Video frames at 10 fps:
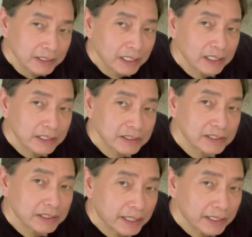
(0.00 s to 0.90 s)

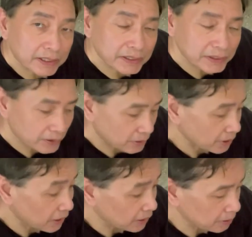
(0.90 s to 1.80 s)
style or
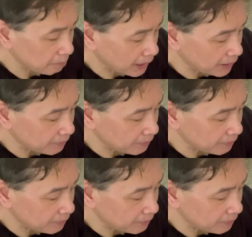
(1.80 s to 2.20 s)
color paint.